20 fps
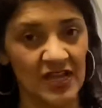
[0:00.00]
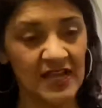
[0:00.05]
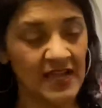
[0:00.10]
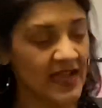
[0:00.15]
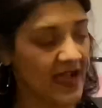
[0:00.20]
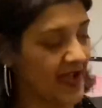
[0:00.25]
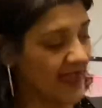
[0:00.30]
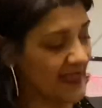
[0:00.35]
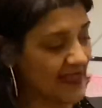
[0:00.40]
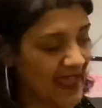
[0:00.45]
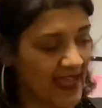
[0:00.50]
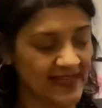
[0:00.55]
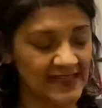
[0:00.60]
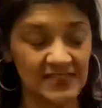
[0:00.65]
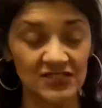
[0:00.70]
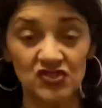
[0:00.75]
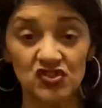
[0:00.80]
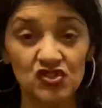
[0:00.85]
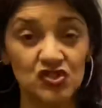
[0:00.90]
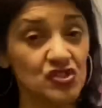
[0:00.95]
Again,
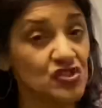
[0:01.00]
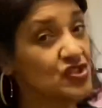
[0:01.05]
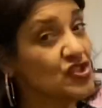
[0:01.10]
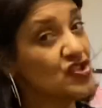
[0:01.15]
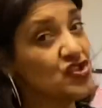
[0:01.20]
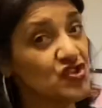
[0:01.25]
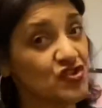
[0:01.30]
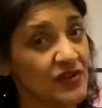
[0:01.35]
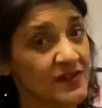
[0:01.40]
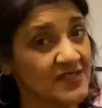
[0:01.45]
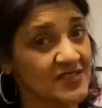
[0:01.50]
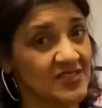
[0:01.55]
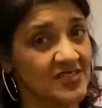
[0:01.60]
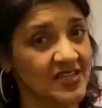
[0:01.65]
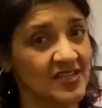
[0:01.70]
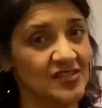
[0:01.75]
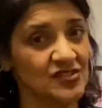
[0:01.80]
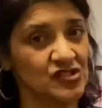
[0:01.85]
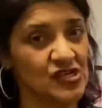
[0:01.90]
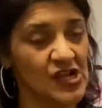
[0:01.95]
it's just a straight
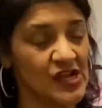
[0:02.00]
stitch,